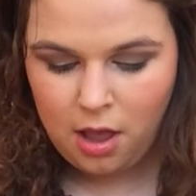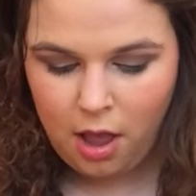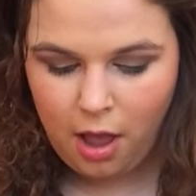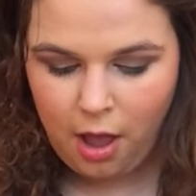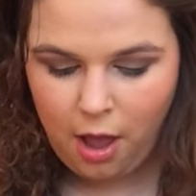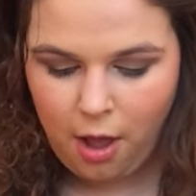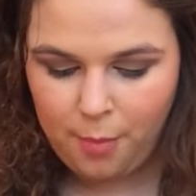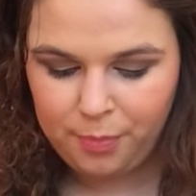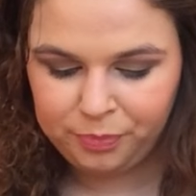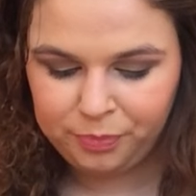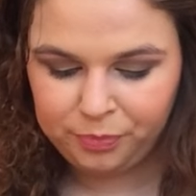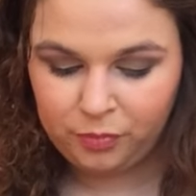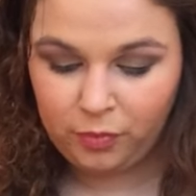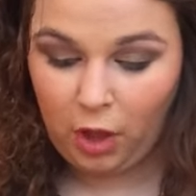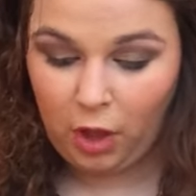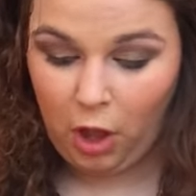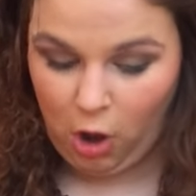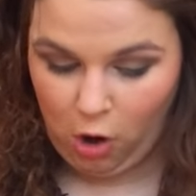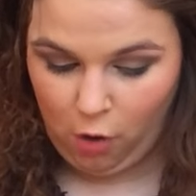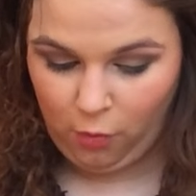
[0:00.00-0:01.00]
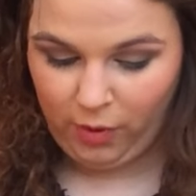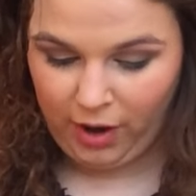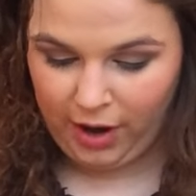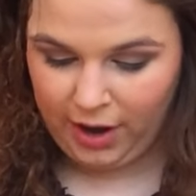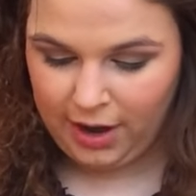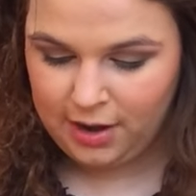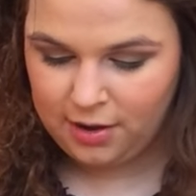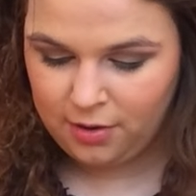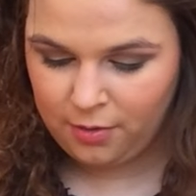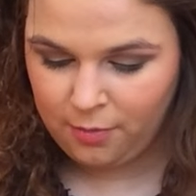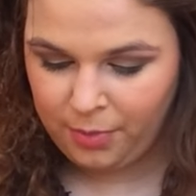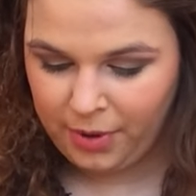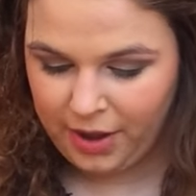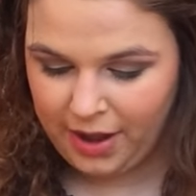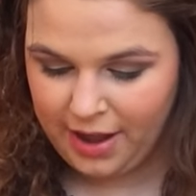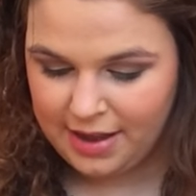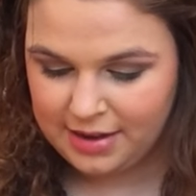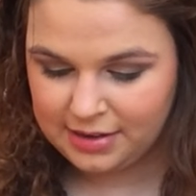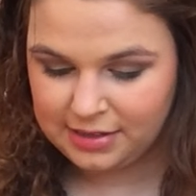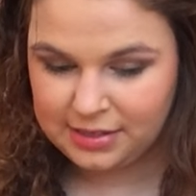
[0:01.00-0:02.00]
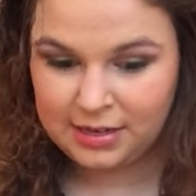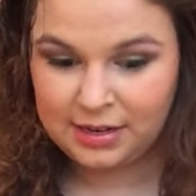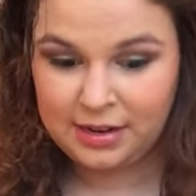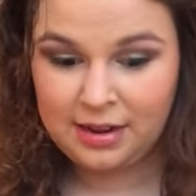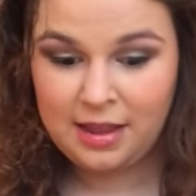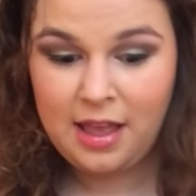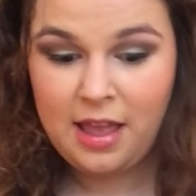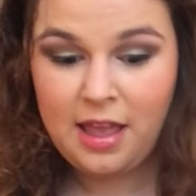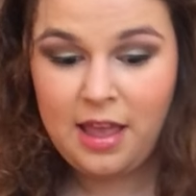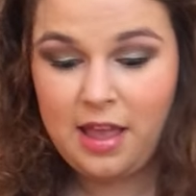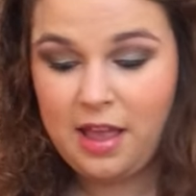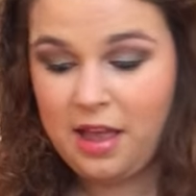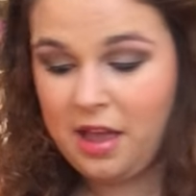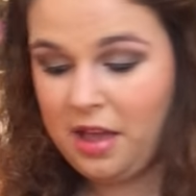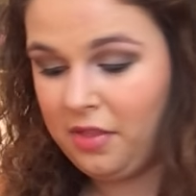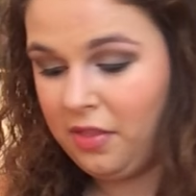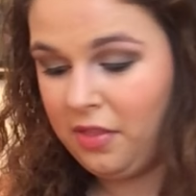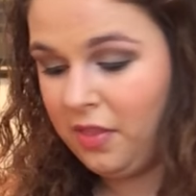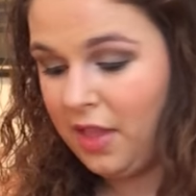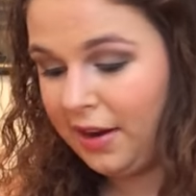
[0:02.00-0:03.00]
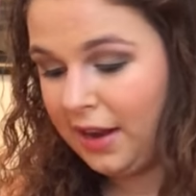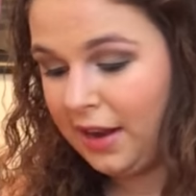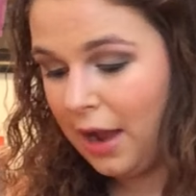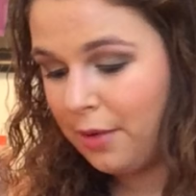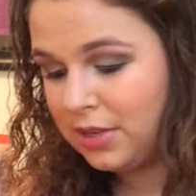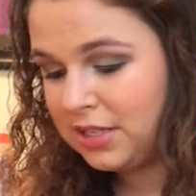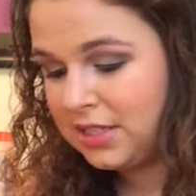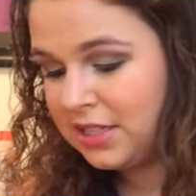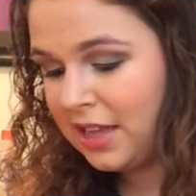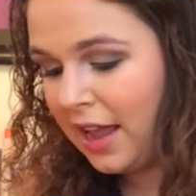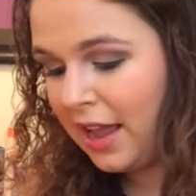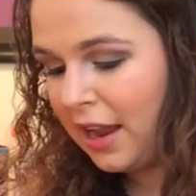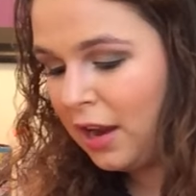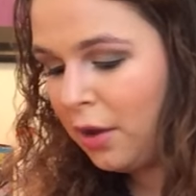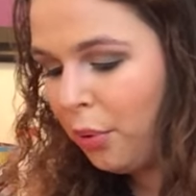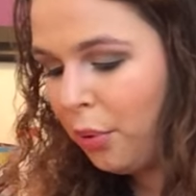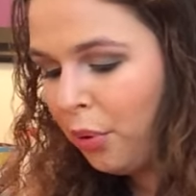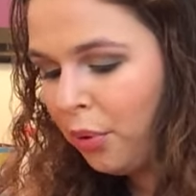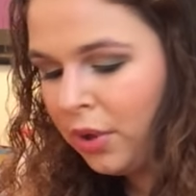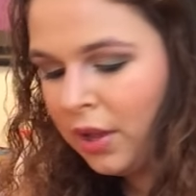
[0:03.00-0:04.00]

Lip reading: All right. But like I was saying,